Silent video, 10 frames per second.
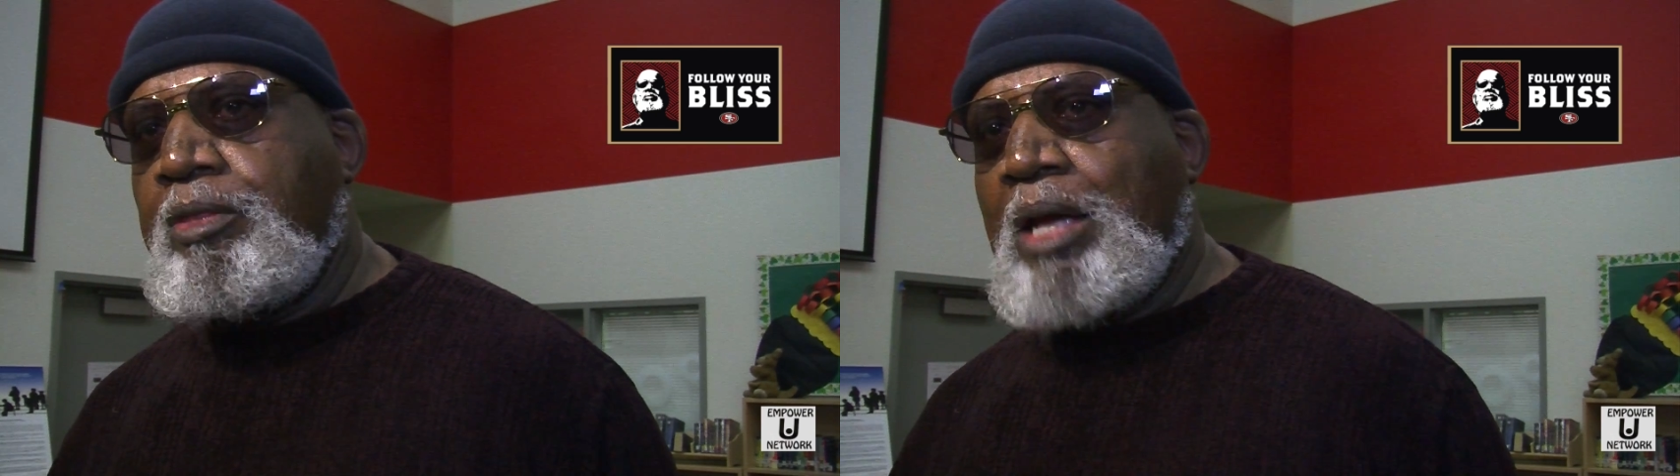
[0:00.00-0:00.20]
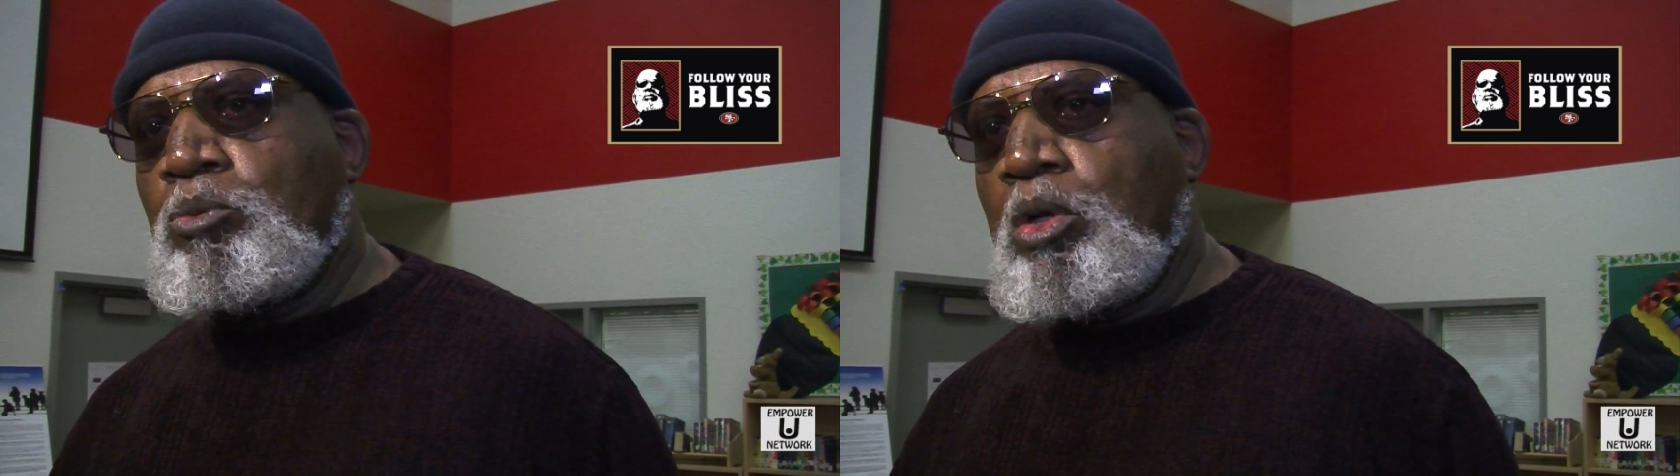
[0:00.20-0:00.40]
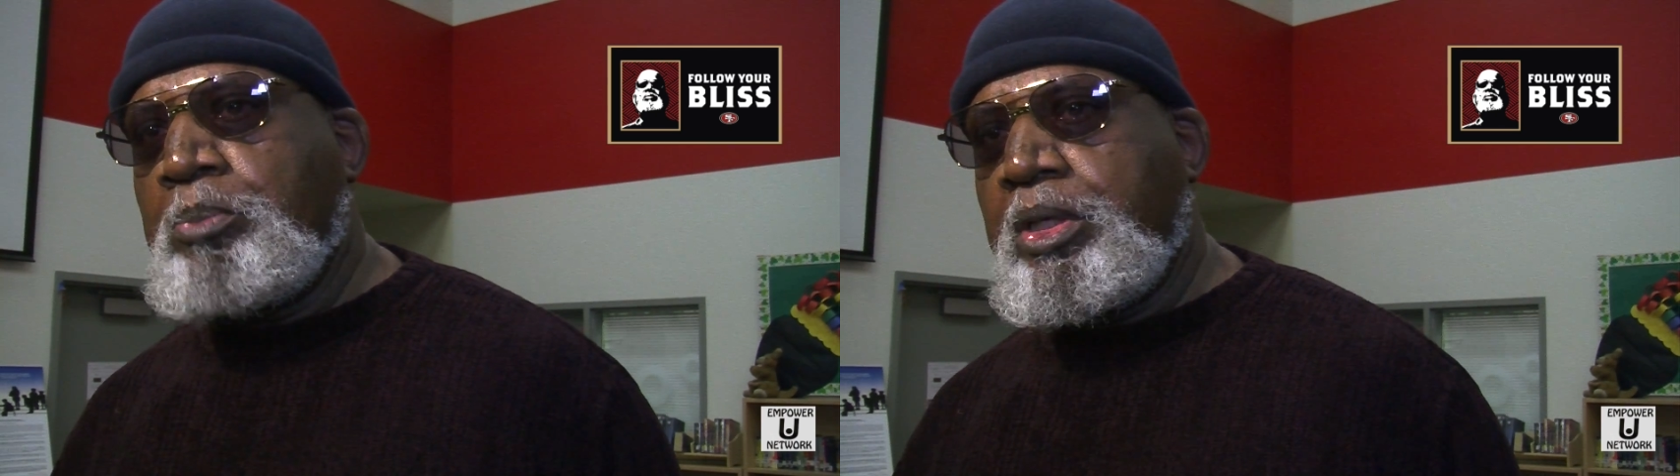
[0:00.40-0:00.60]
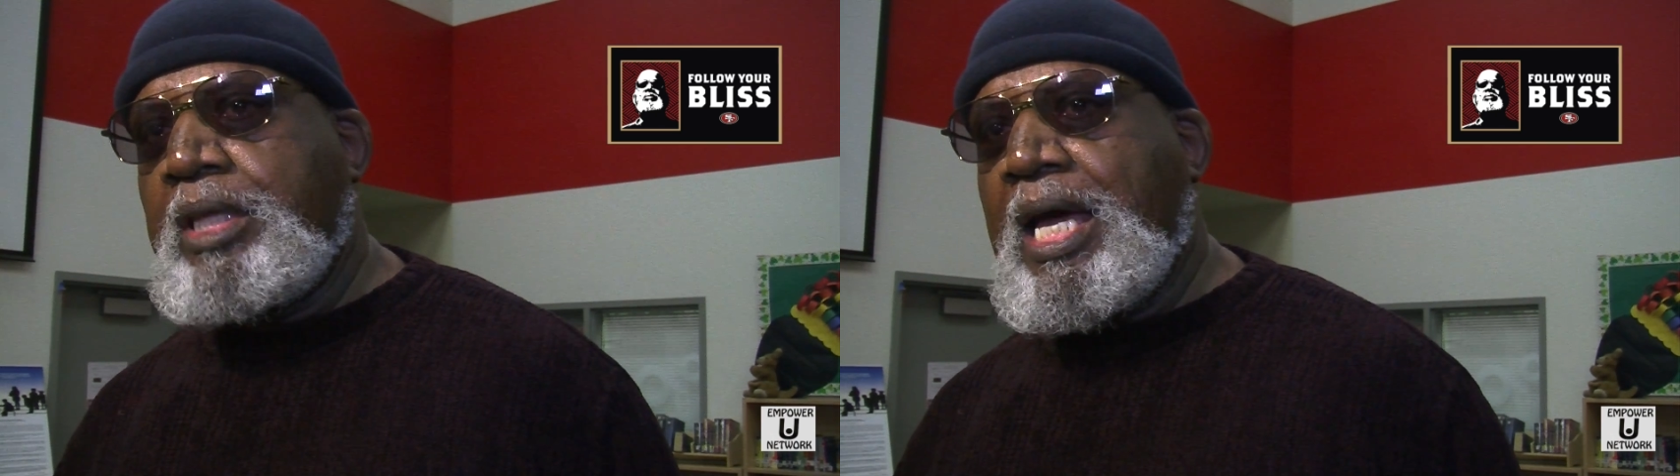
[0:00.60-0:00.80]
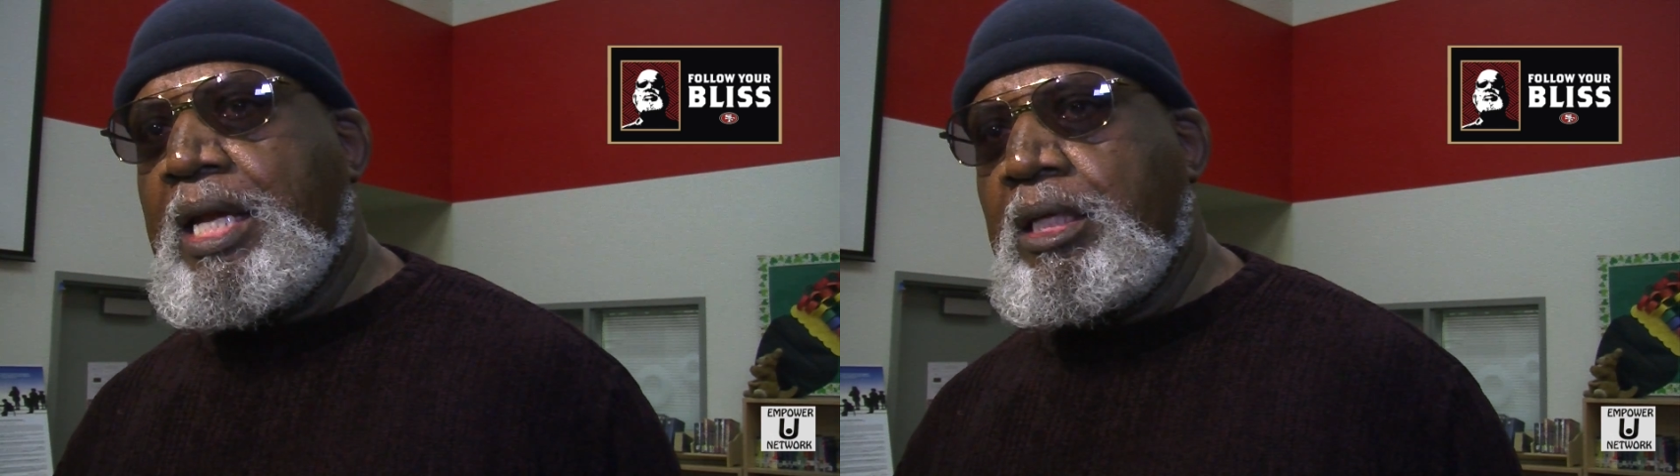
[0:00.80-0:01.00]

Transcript: that would put that